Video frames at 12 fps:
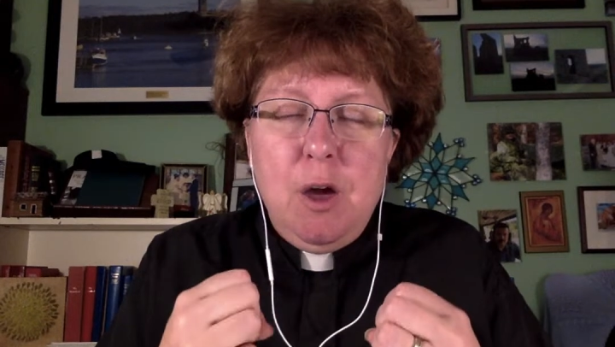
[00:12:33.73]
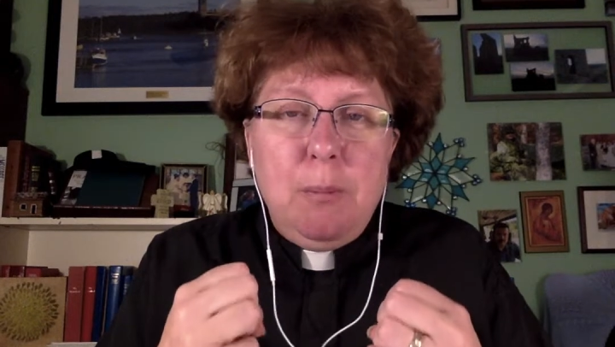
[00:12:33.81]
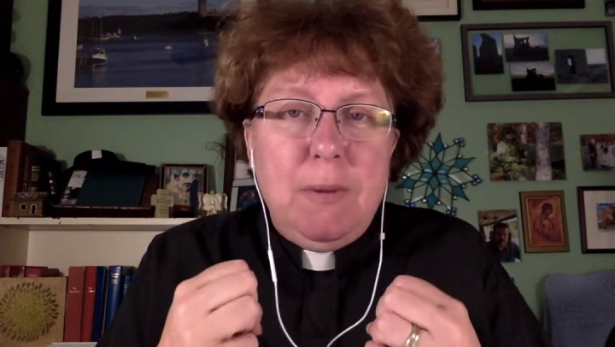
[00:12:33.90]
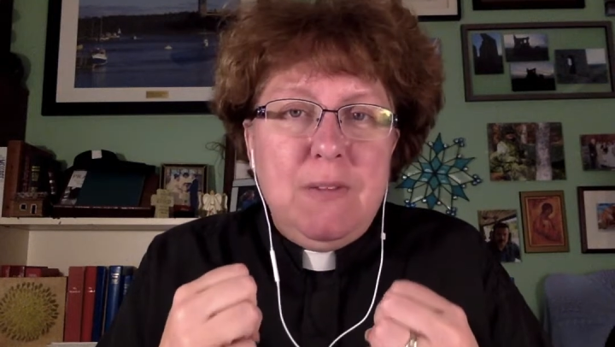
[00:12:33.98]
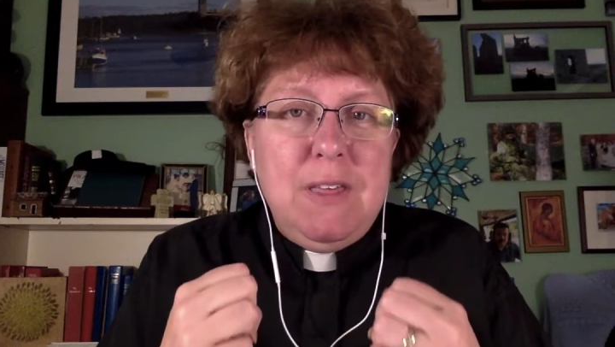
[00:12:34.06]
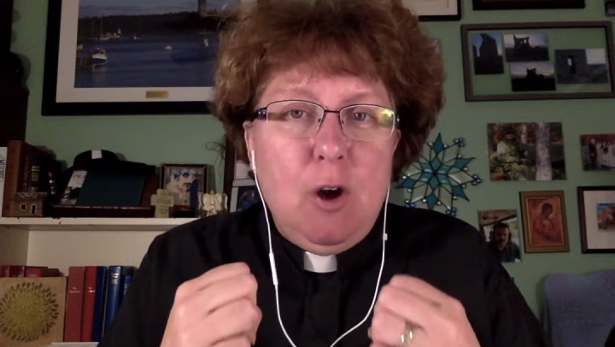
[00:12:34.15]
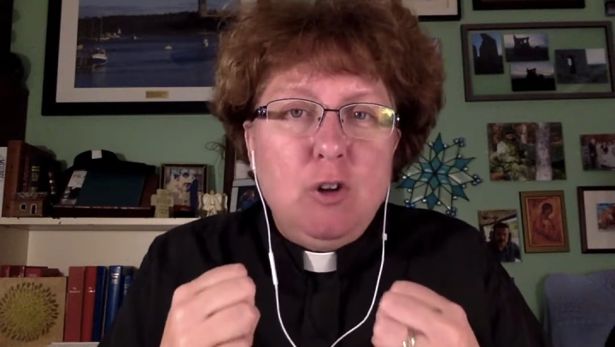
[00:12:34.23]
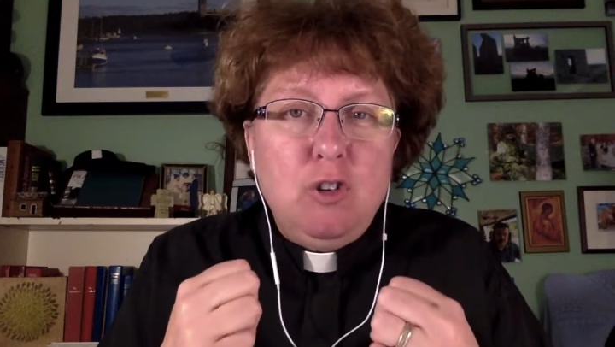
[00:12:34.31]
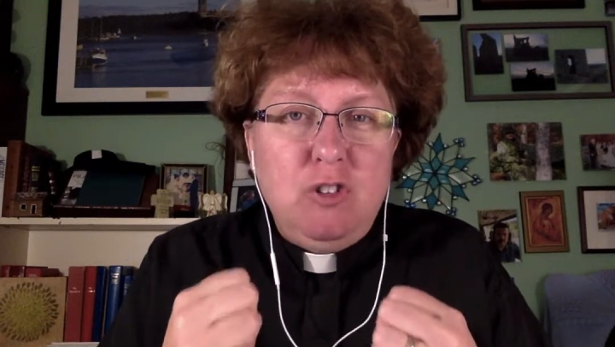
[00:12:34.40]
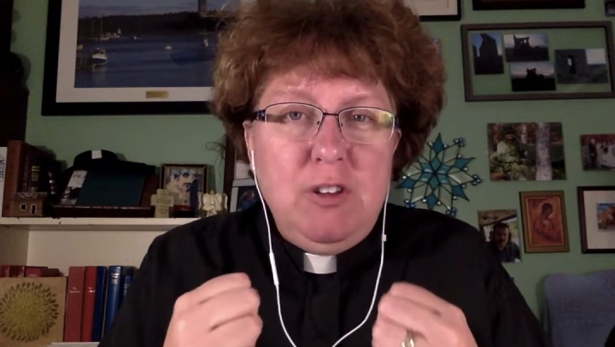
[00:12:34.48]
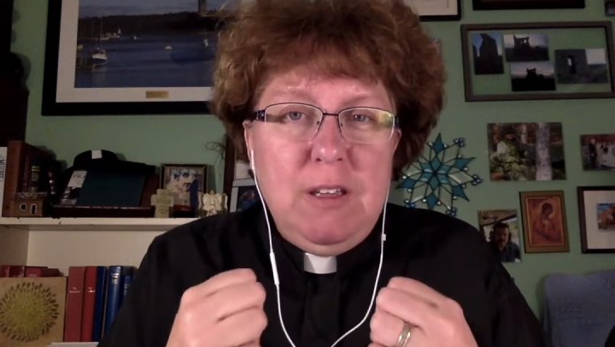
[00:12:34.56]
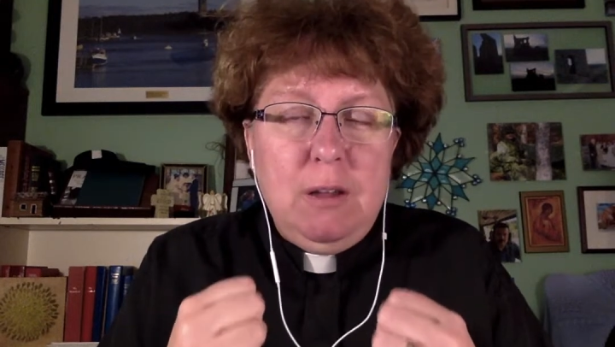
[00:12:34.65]
But the
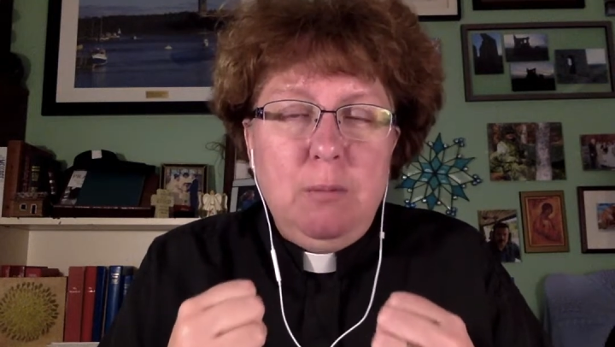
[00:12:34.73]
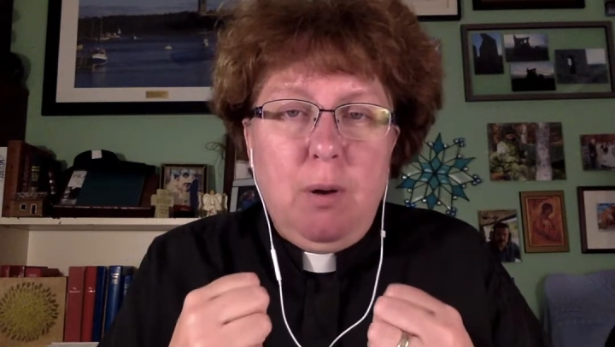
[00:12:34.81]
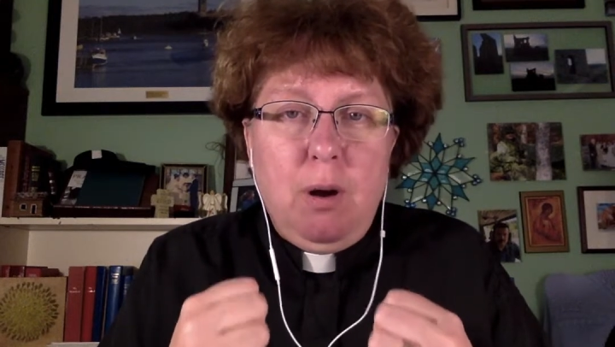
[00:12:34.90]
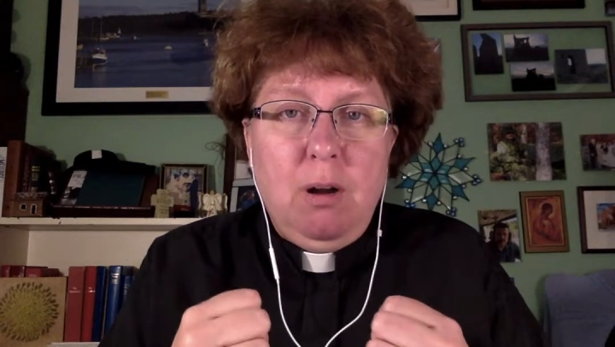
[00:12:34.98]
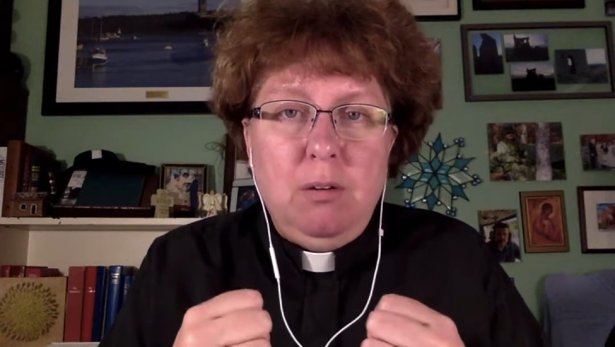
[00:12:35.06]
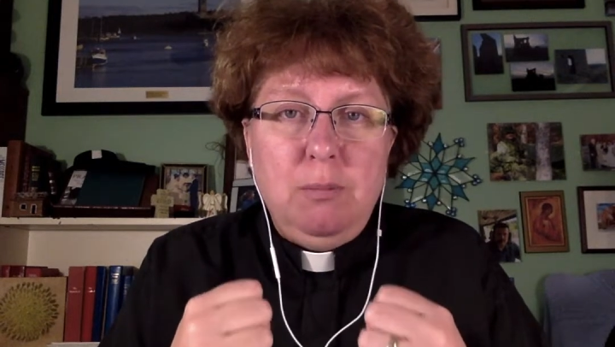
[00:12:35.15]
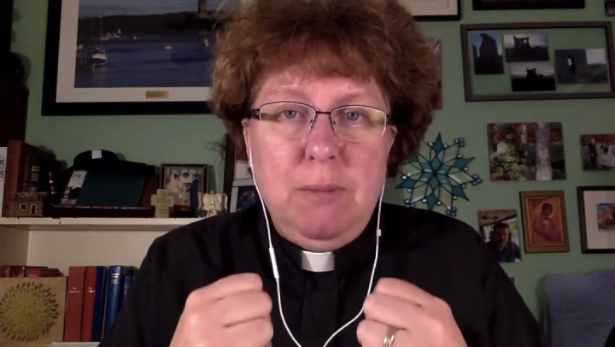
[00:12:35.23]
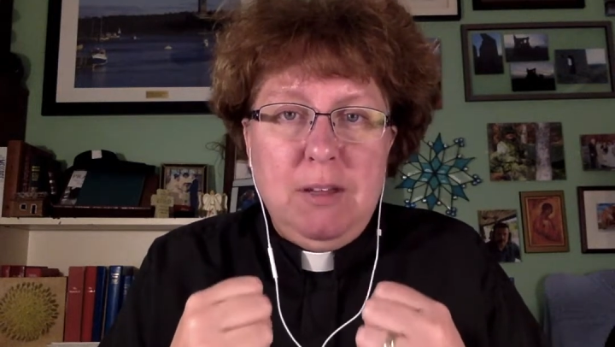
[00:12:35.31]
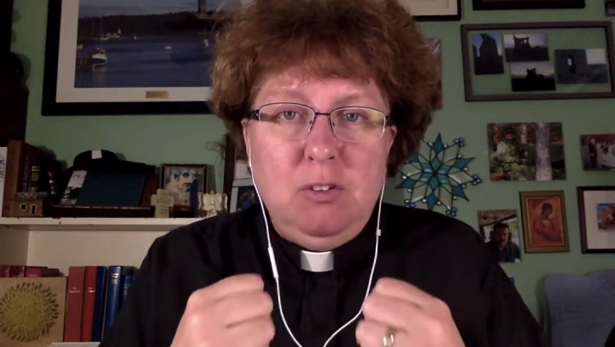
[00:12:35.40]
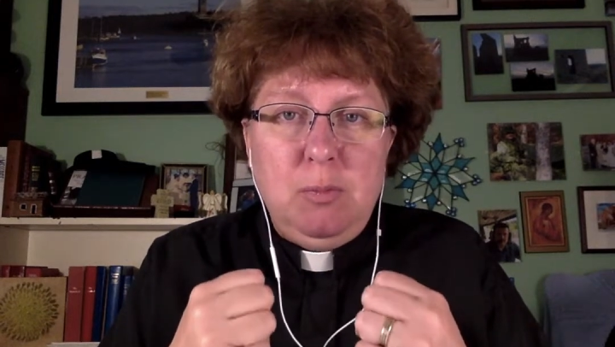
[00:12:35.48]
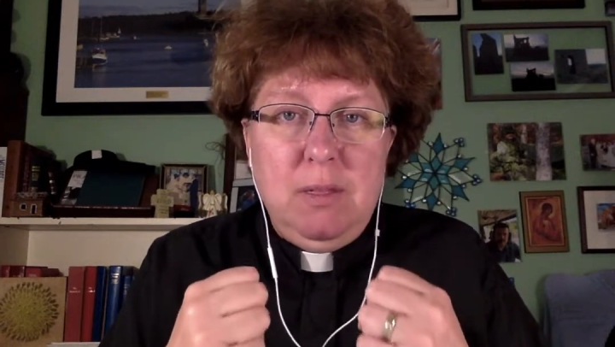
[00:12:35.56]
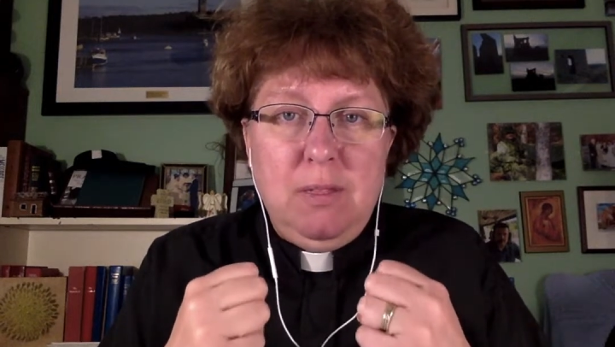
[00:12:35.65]
archdeacon part
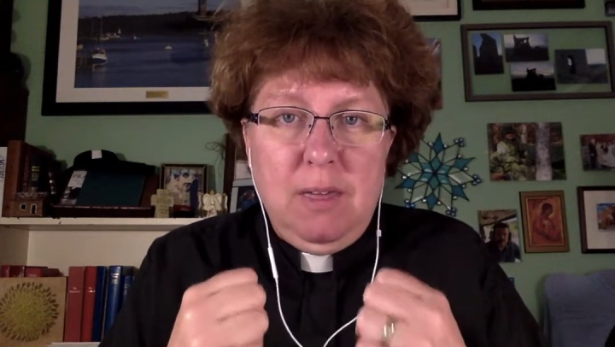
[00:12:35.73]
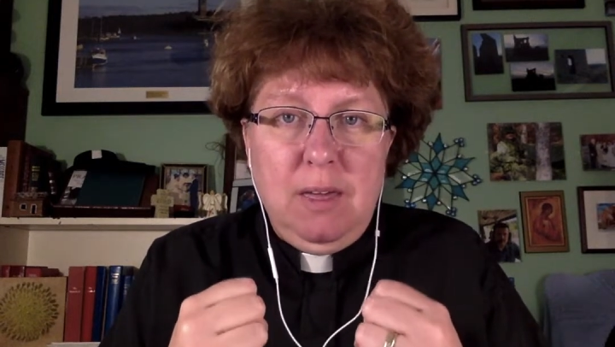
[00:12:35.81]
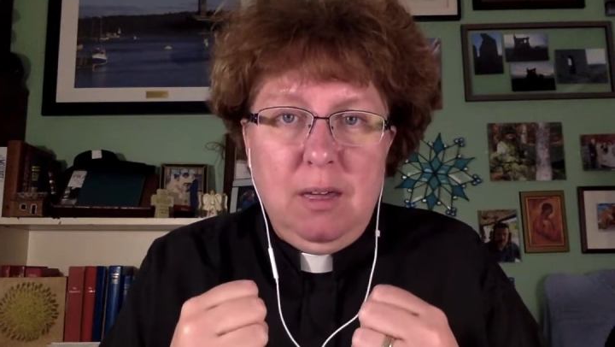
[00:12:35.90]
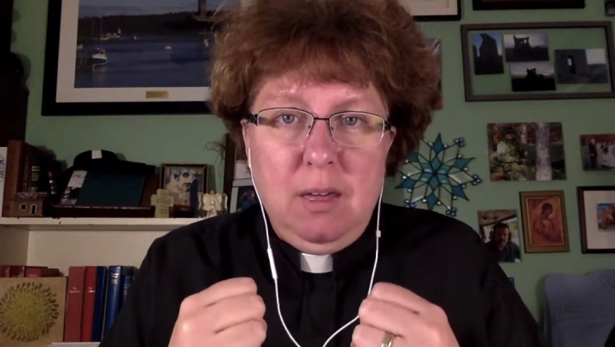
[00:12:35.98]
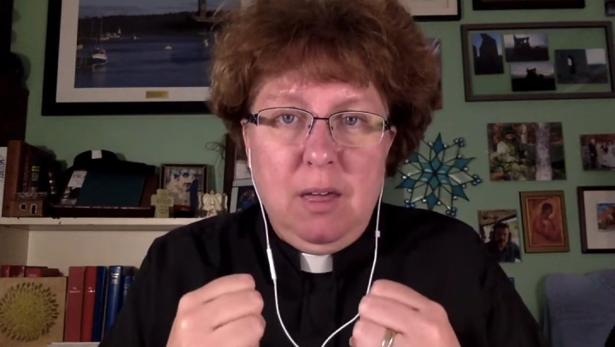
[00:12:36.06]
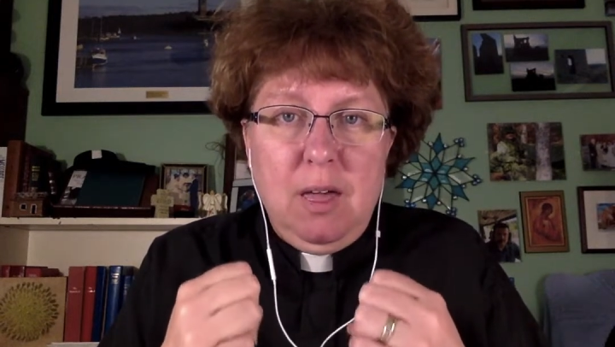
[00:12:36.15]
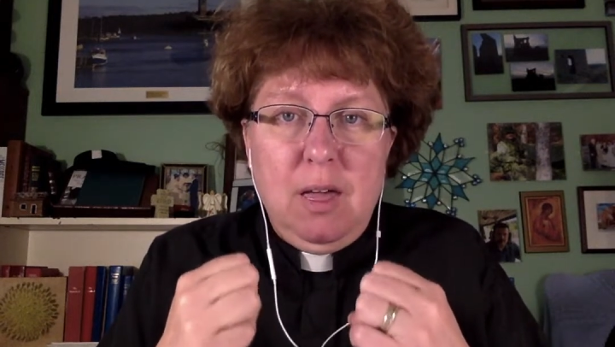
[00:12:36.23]
makes me think